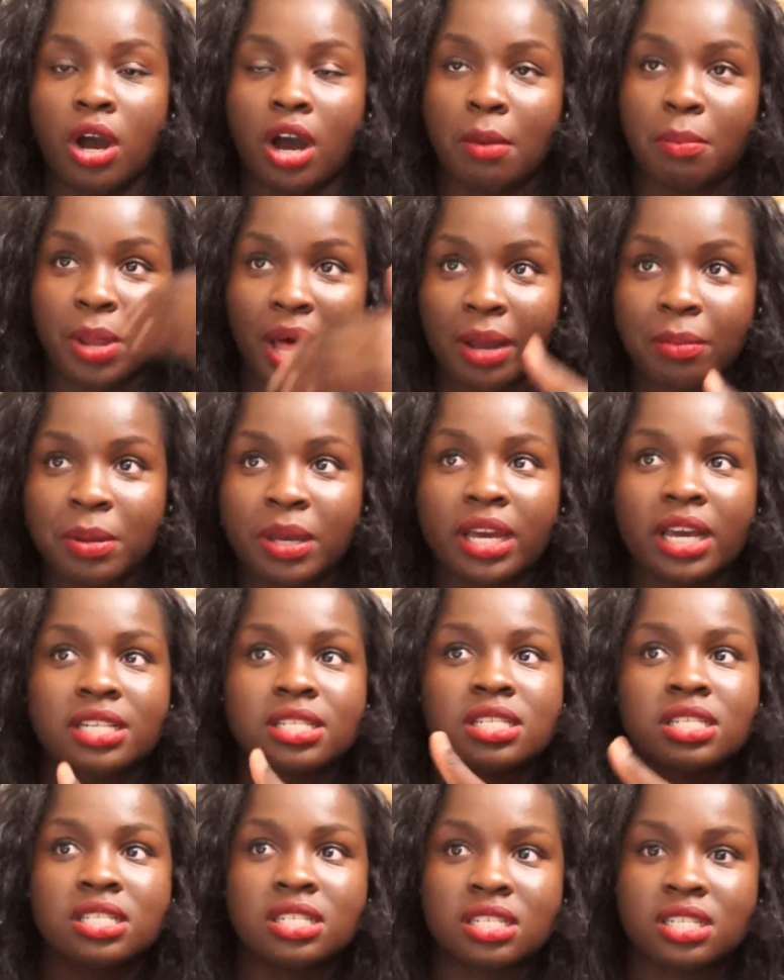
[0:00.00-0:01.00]
Blackpink has
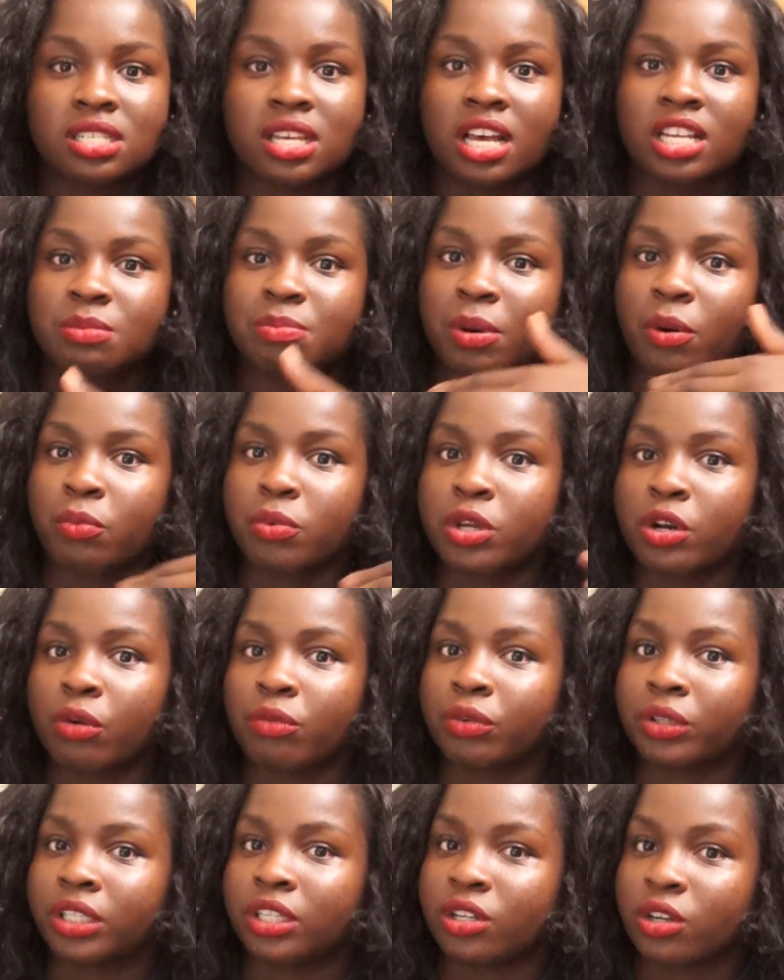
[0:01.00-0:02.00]
seen success, but we don't
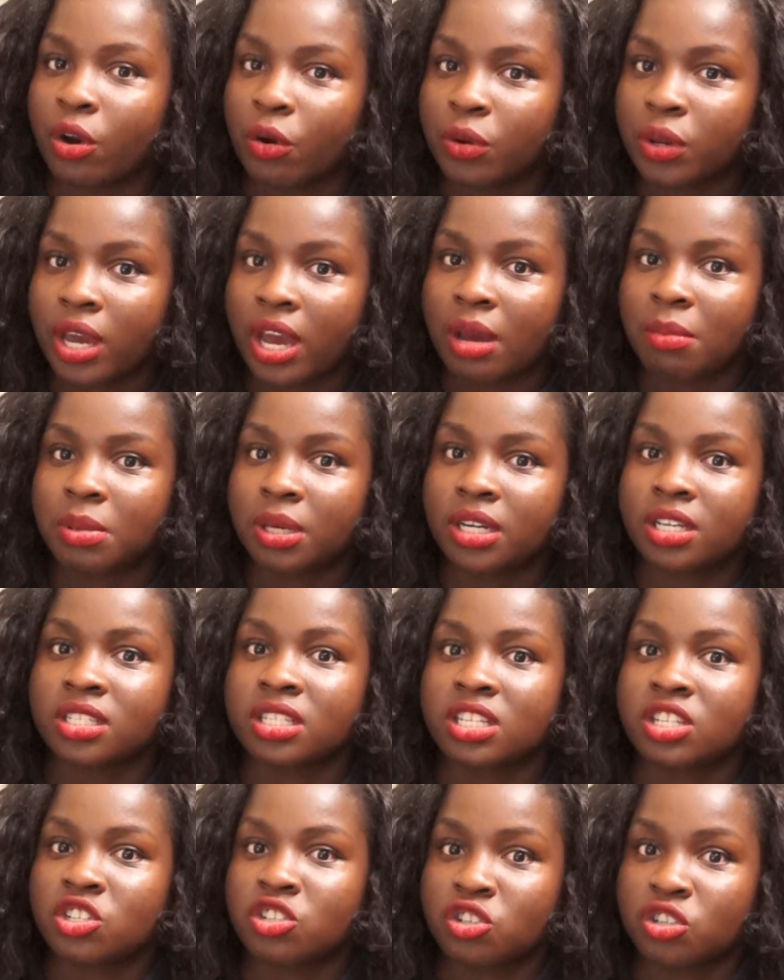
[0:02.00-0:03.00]
really know yet because
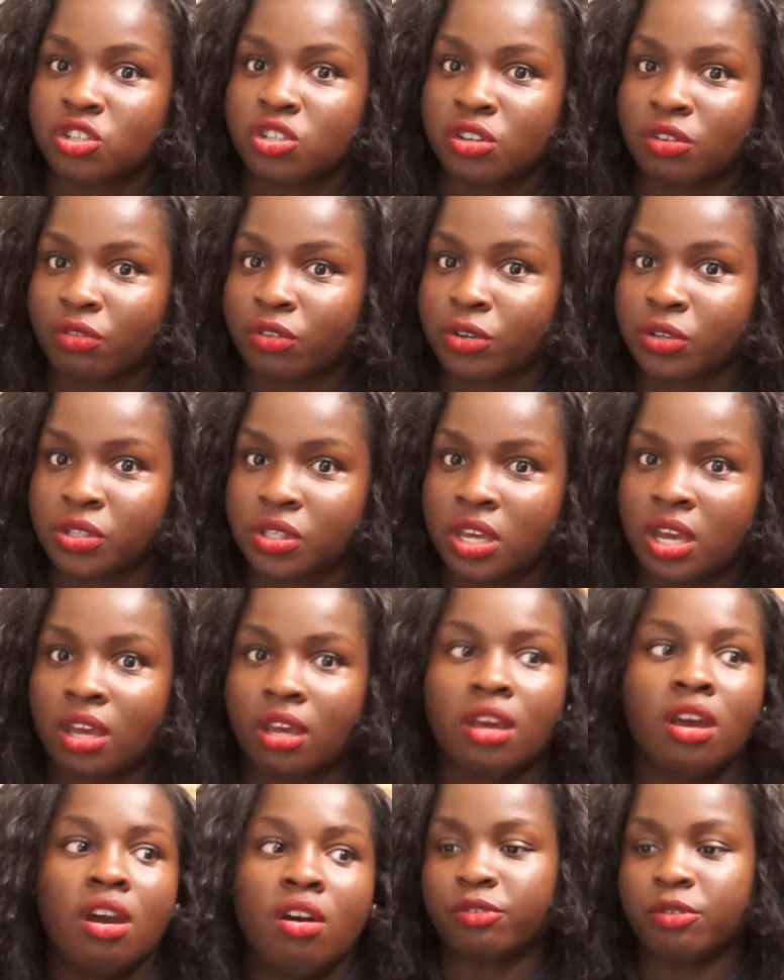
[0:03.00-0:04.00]
it's just their first thing.
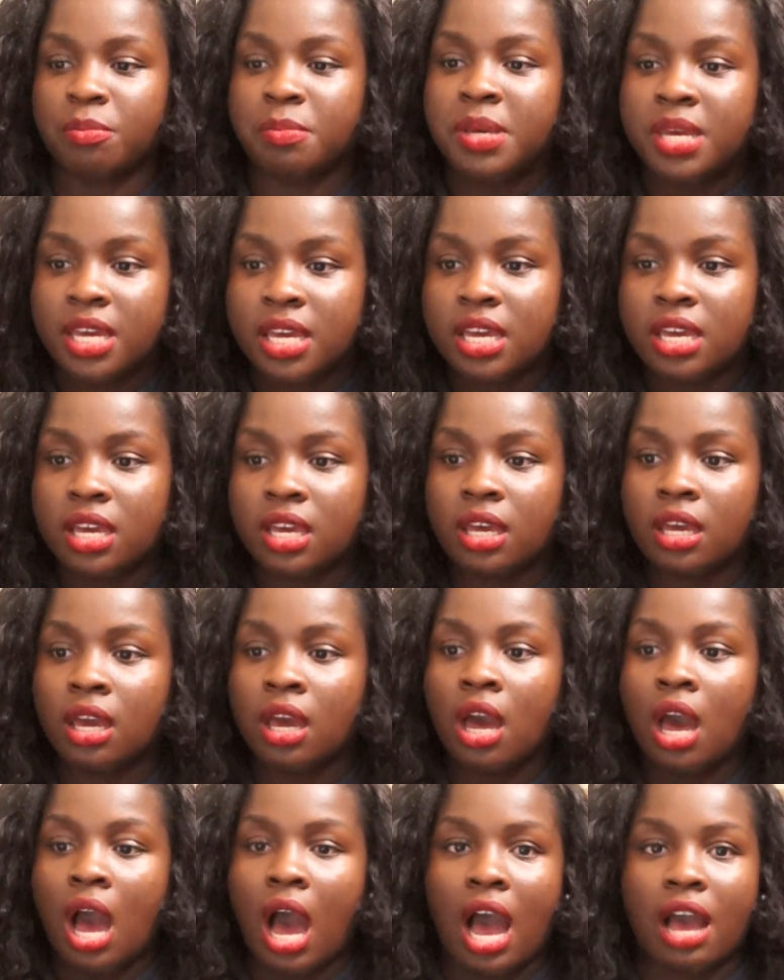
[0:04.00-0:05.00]
For me,
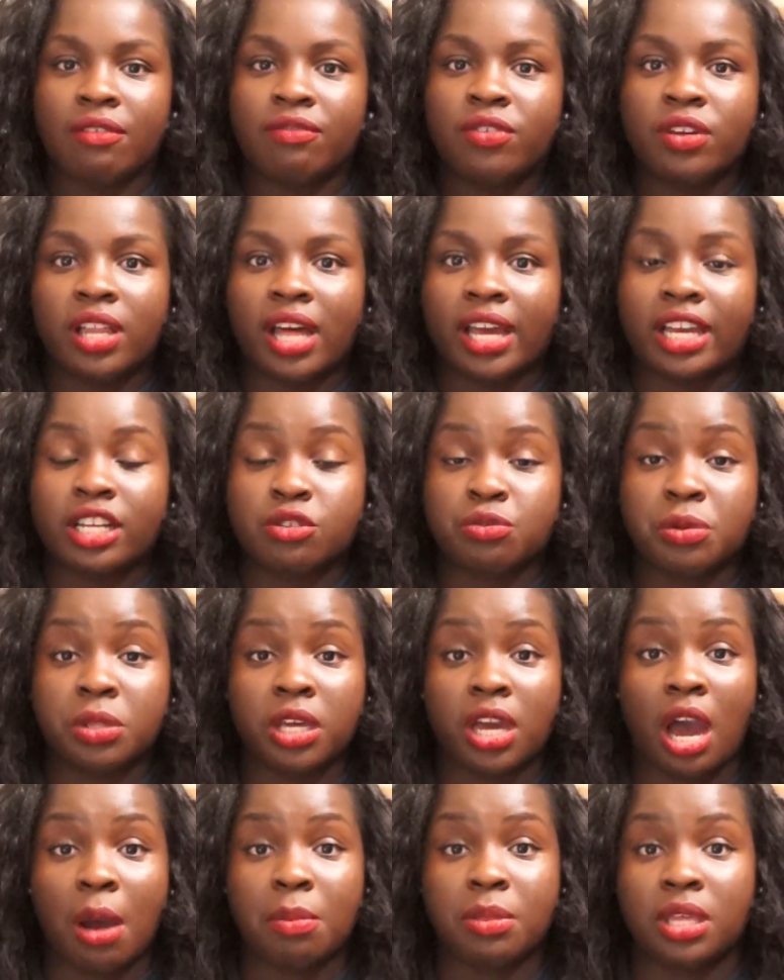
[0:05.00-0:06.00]
I feel like it's really
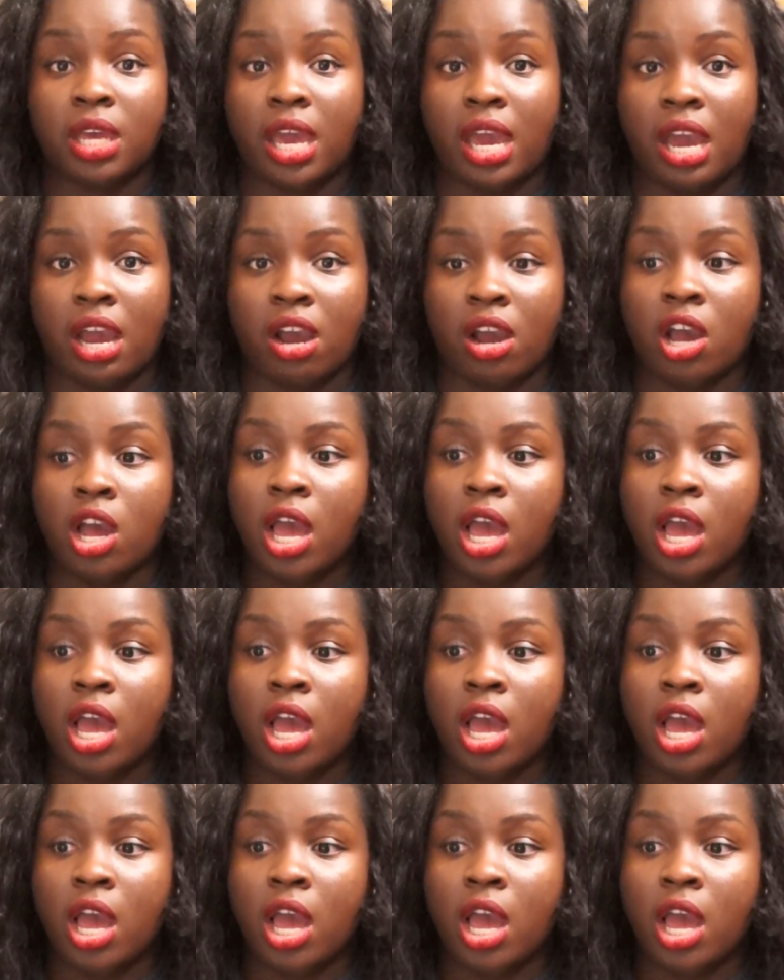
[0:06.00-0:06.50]
up in the air.